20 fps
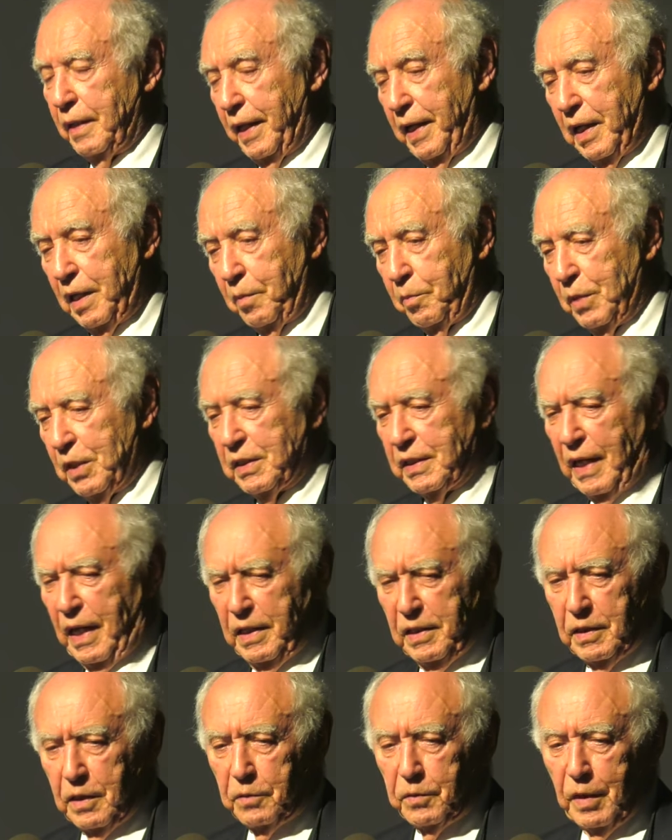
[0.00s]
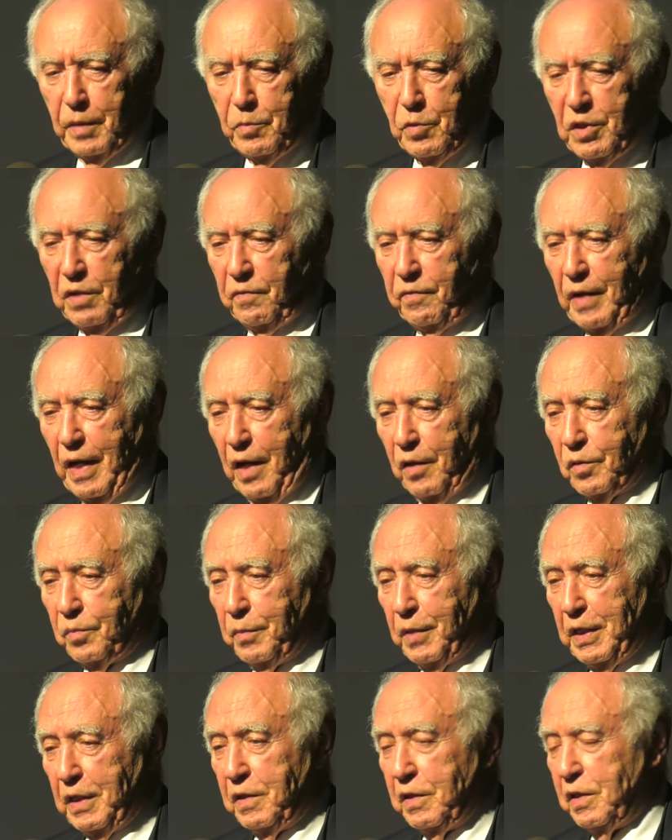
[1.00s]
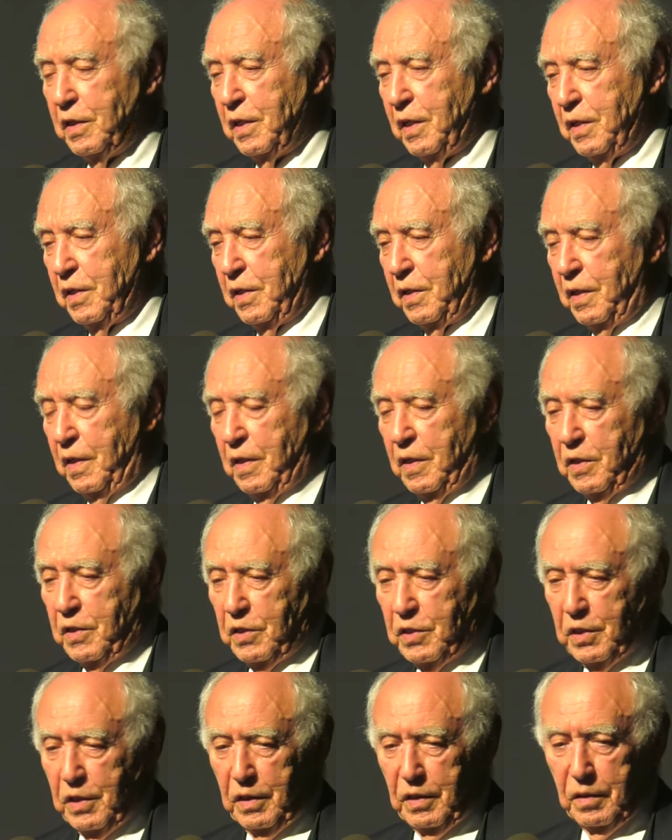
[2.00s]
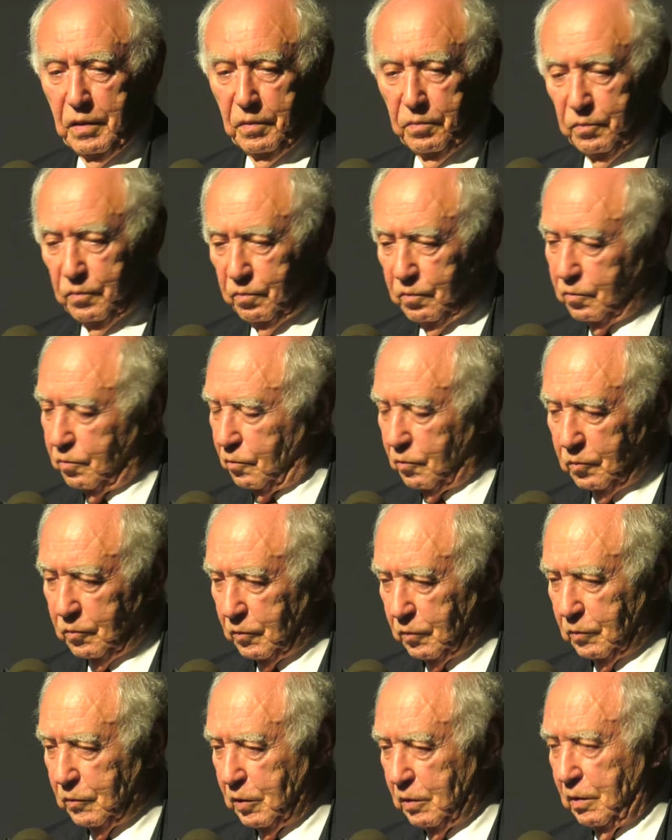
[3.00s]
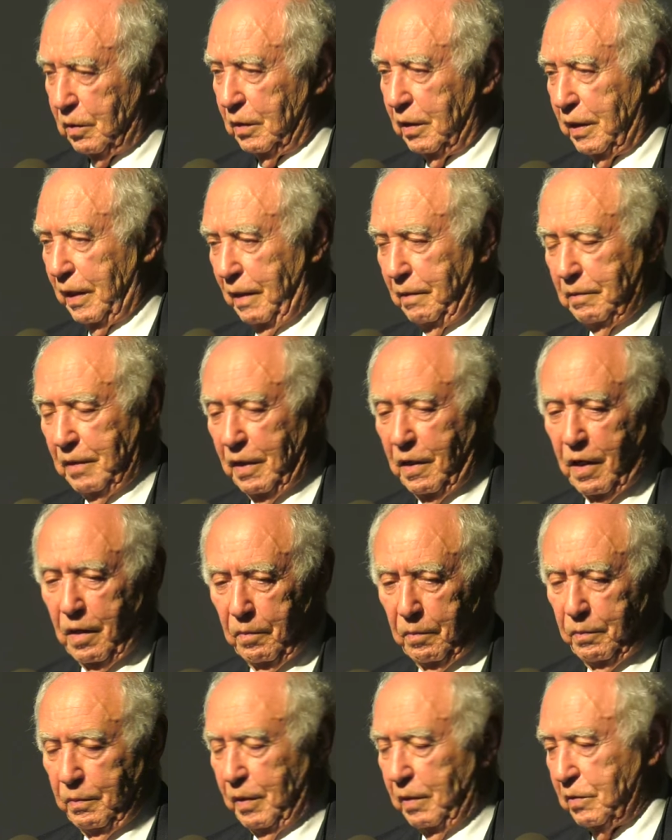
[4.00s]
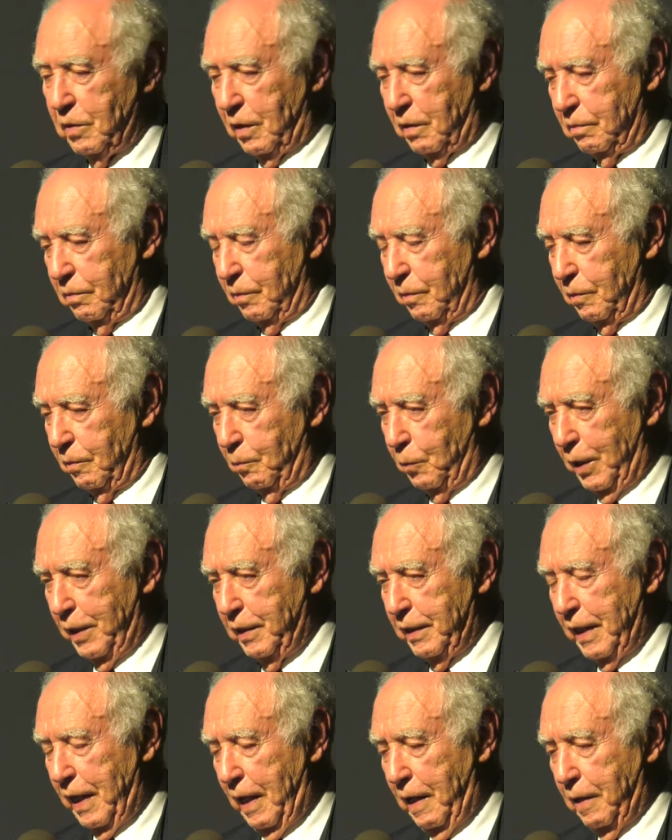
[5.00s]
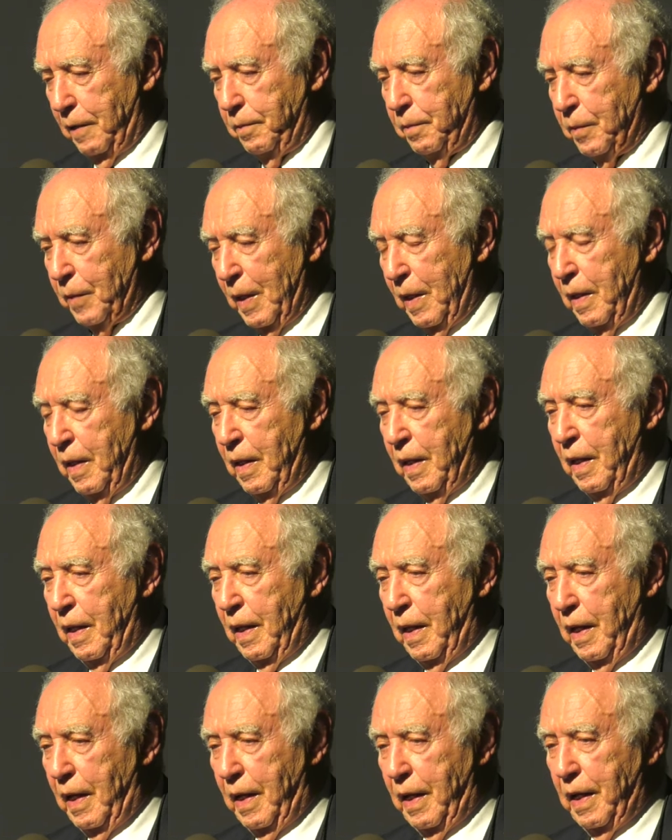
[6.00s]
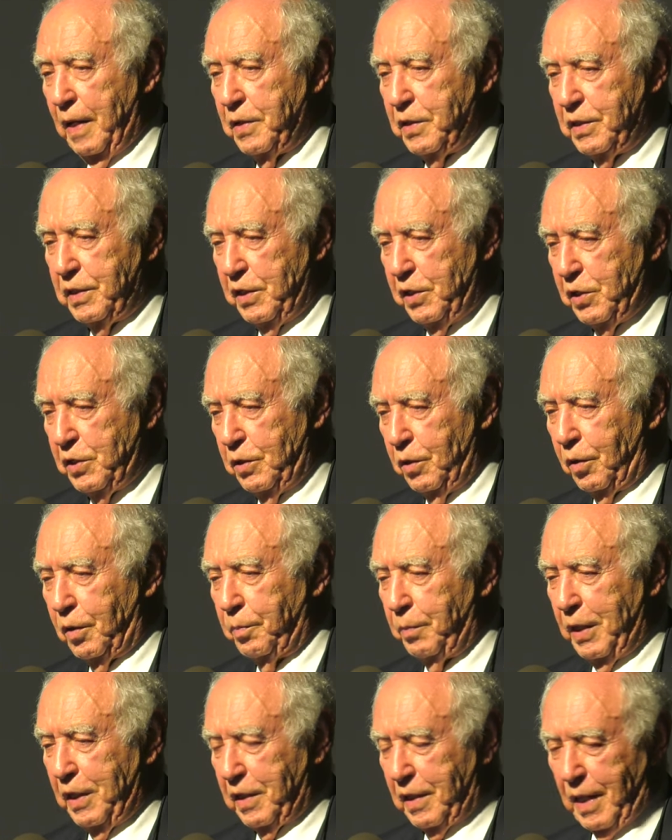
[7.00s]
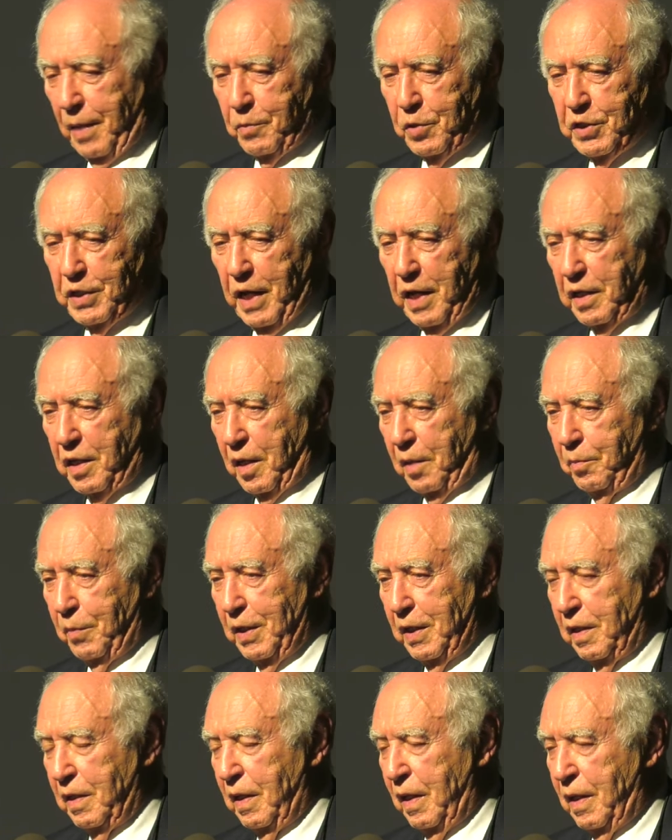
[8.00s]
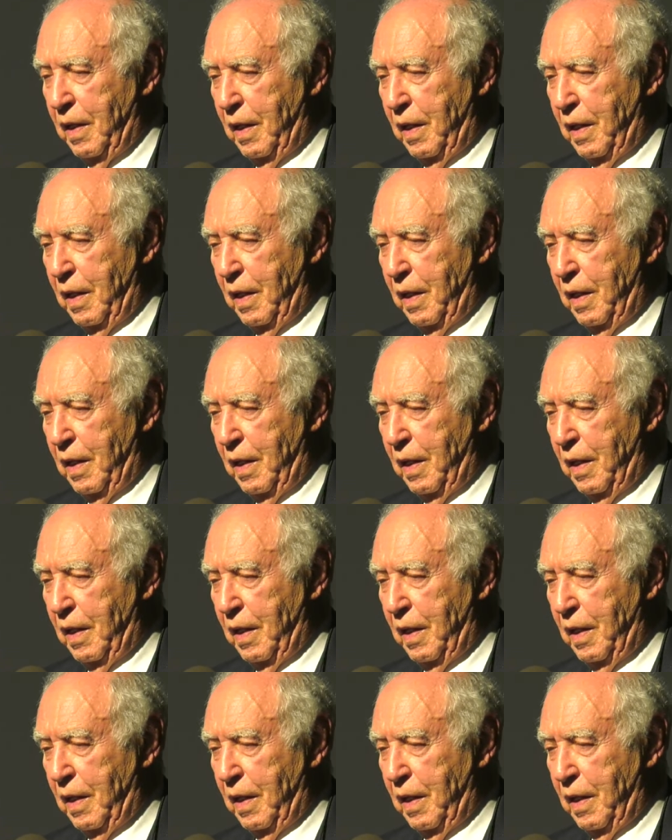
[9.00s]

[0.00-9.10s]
laying beside the rim, she found me. She, like, you know, uh, went down, and she shook me, kept shaking me.